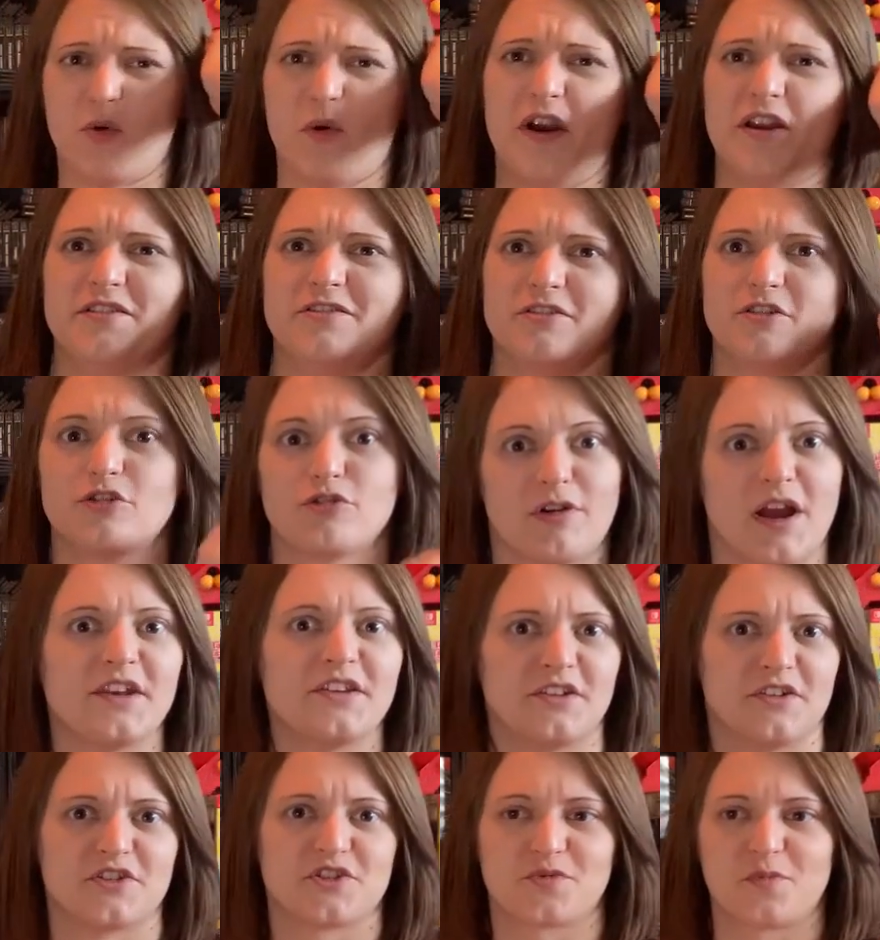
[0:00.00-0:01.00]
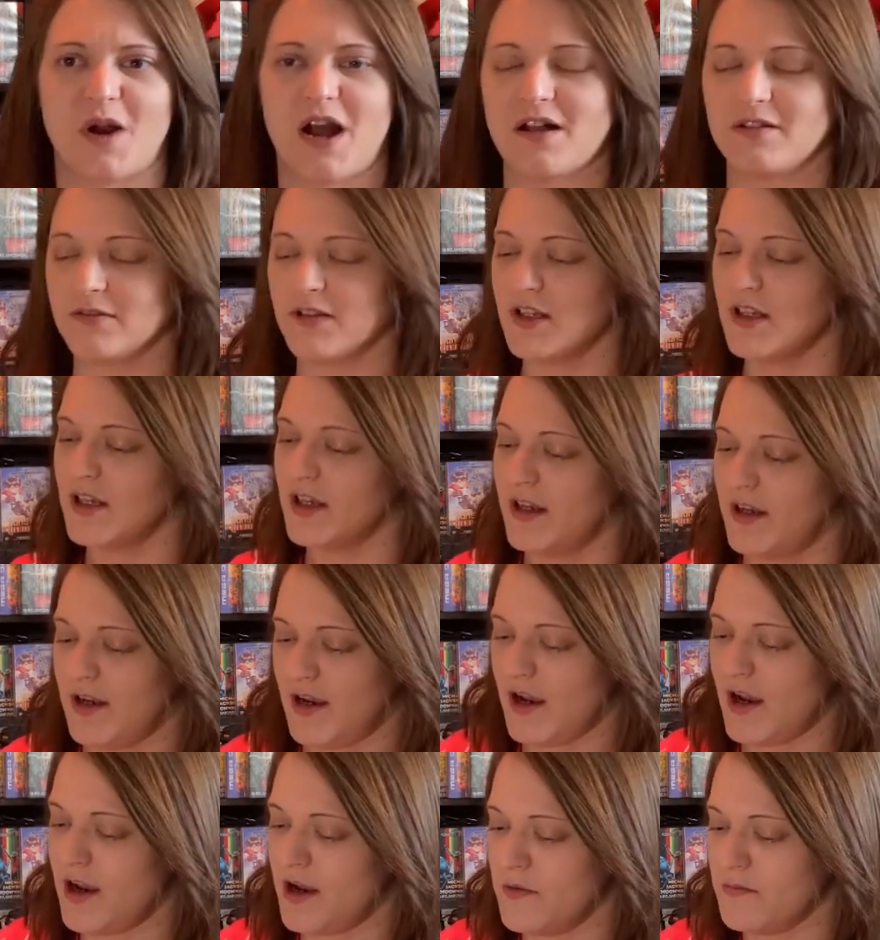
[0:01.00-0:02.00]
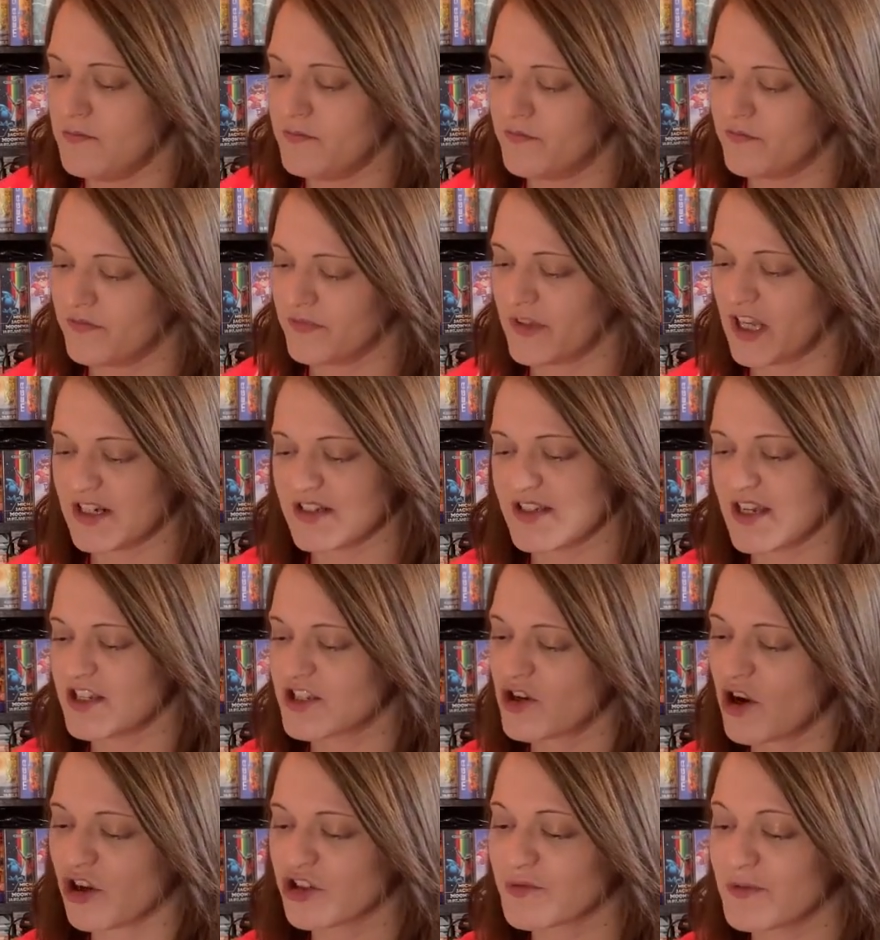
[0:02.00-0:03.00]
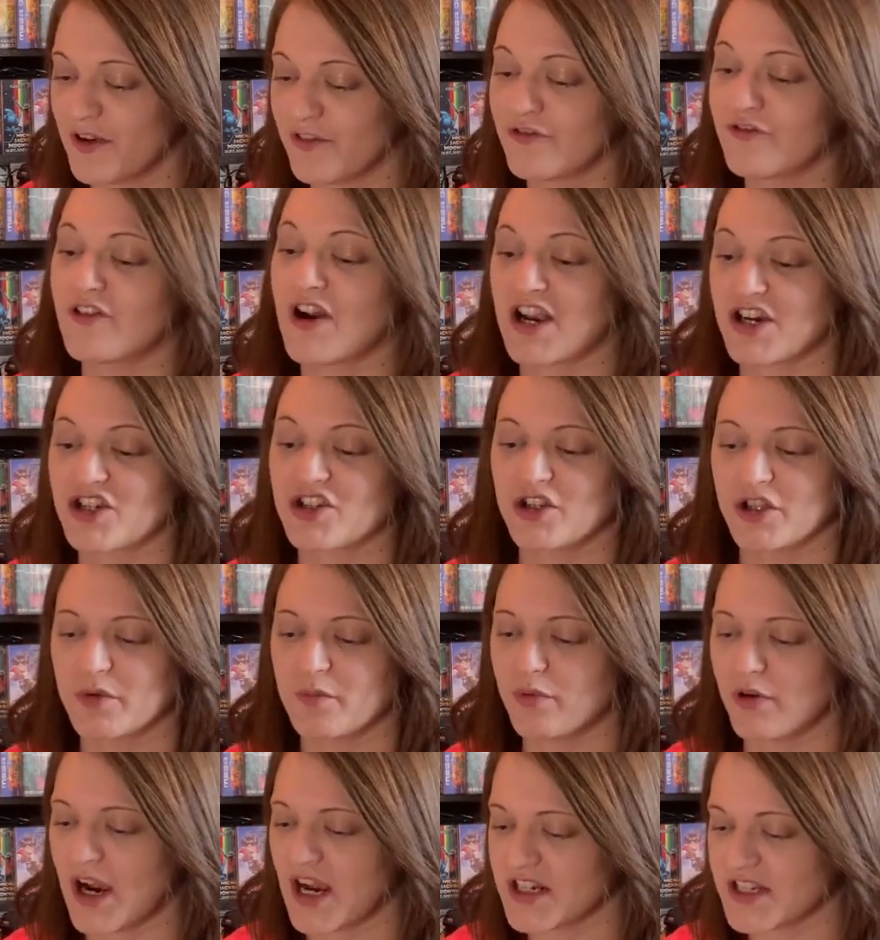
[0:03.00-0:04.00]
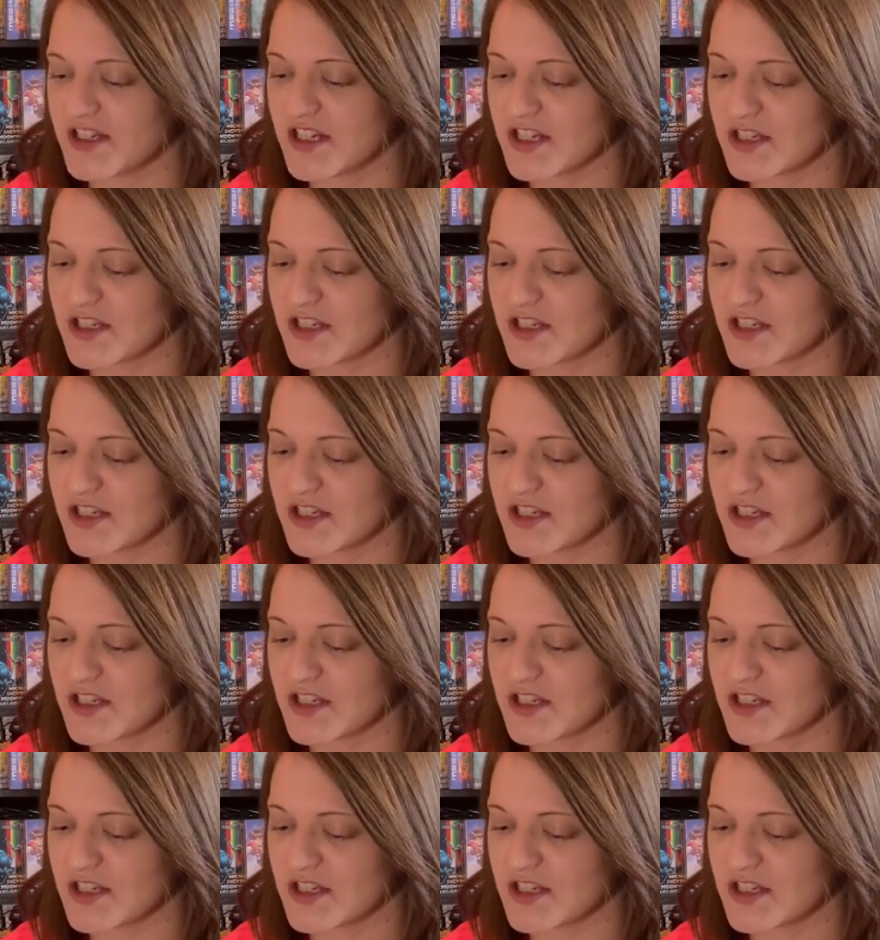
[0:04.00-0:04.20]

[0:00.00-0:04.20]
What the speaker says: quid, credit as well. Like I say, it's cost me a fraction of the price,